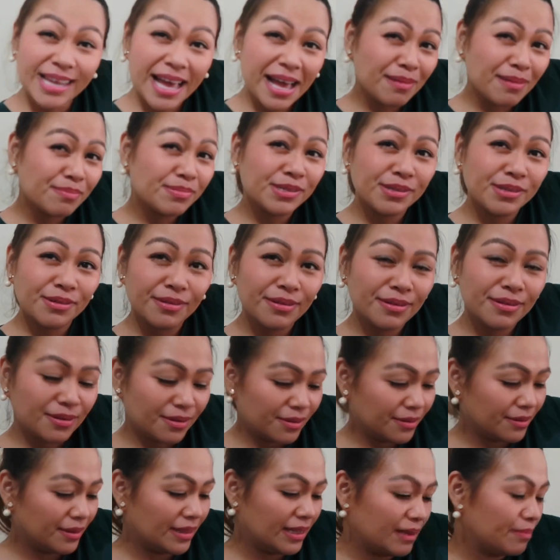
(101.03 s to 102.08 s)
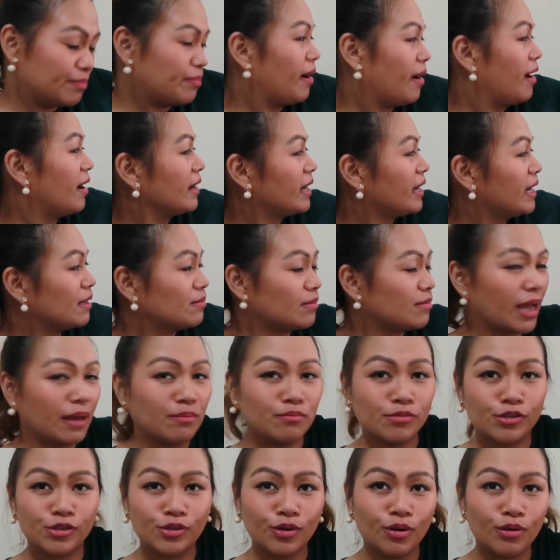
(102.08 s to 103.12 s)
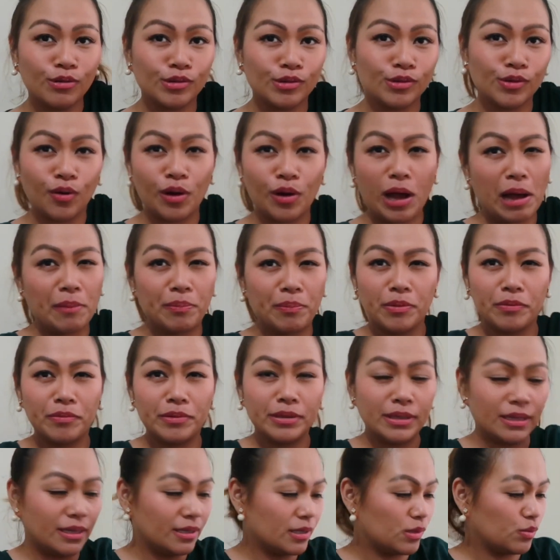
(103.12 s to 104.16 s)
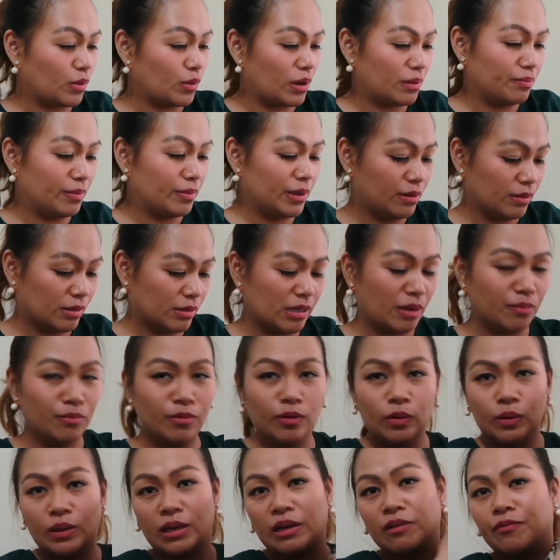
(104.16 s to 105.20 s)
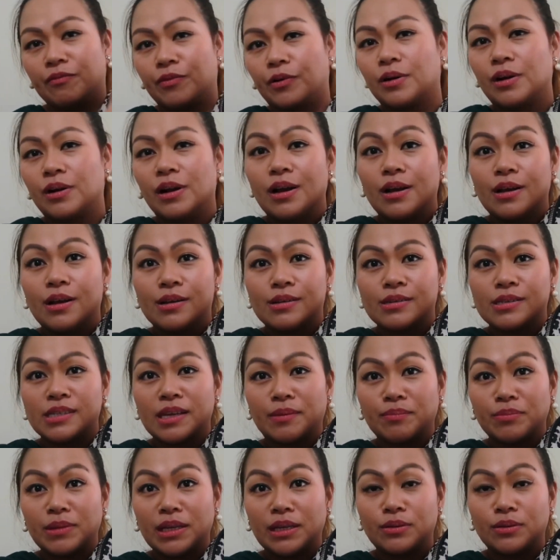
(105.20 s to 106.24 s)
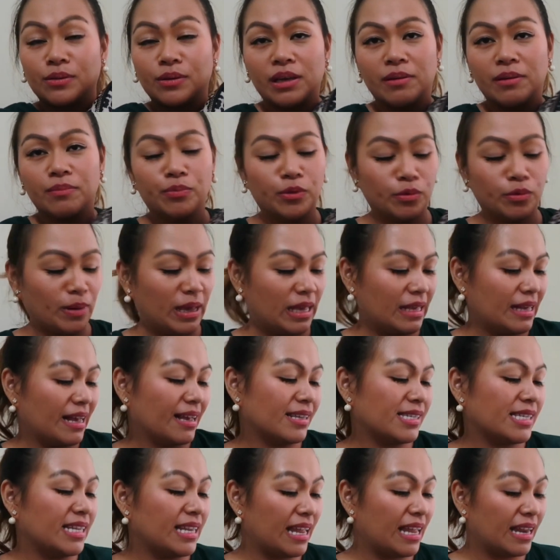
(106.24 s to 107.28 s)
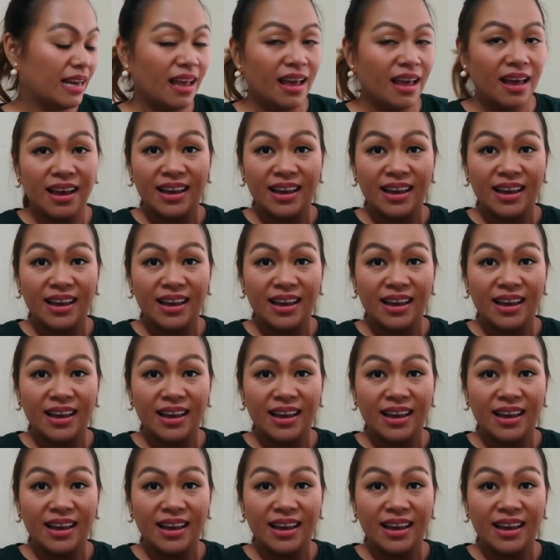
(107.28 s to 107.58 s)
absolutely bargain. I'm so happy with this one because I'm looking for something to give to my cousin, and